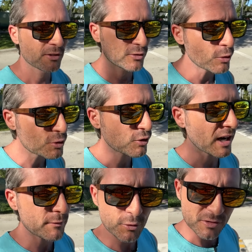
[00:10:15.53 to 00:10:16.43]
to
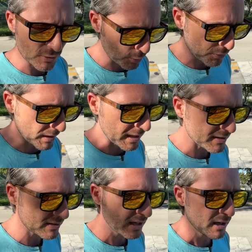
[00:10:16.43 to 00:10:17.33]
travel and do
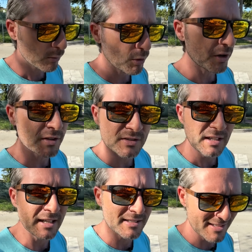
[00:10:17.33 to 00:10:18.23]
things was
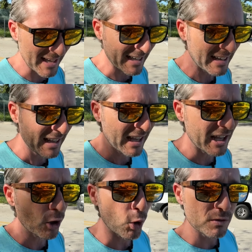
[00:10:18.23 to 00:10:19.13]
insane.
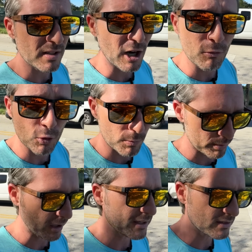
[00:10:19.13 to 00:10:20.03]
And hotel room
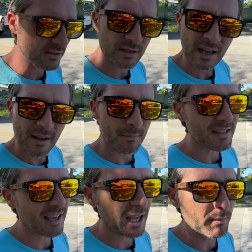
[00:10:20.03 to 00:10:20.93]
prices
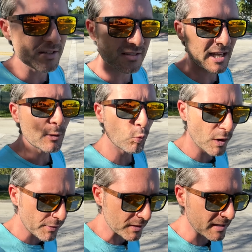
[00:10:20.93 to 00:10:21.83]
became insane
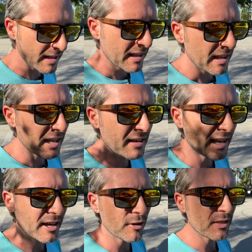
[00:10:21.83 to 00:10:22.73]
with it and
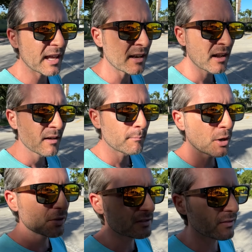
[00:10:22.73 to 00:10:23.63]
now that
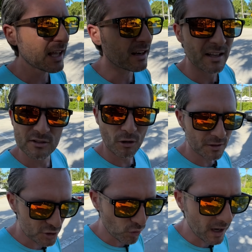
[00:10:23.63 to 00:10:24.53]
most of that is
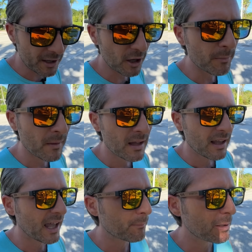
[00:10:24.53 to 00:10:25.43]
already dried up
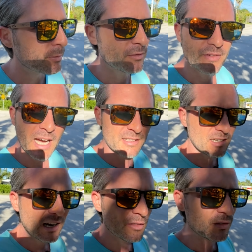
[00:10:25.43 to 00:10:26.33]
and people have gotten it
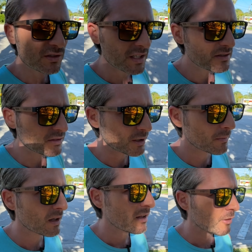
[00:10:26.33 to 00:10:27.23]
out of their system,
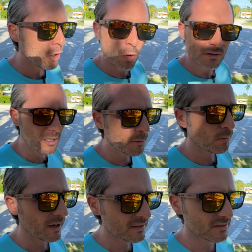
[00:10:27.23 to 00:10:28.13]
the hotel
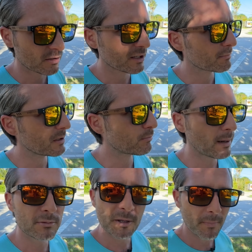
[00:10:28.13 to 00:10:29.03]
prices are going to be
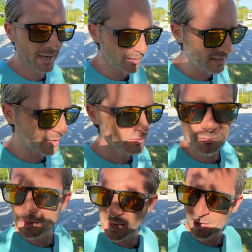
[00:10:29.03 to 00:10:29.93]
probably back down to
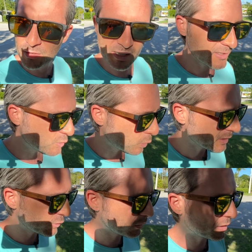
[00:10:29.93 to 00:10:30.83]
reality in
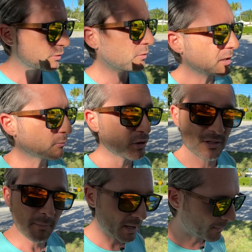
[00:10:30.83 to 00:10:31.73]
2023, which
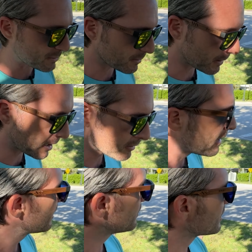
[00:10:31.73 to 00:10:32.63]
I'm happy about
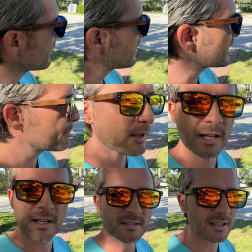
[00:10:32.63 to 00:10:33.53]
because I
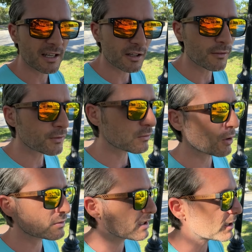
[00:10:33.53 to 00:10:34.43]
plan on staying in a few
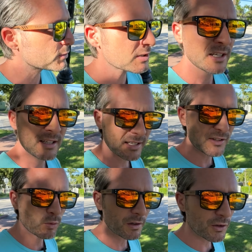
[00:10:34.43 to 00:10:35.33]
hotels in
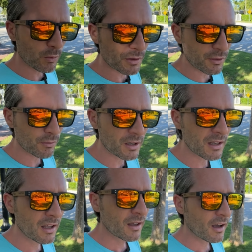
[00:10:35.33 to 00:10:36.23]
2023,
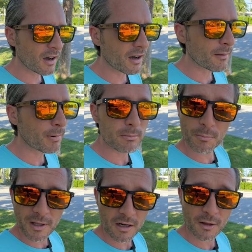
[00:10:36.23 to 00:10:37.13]
uh,
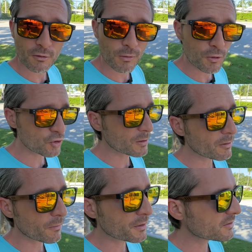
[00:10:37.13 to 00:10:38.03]
probably on another road trip
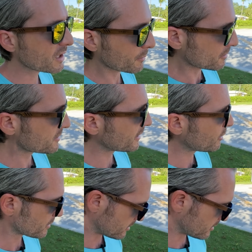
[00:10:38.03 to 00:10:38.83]
over the summer. So that'll be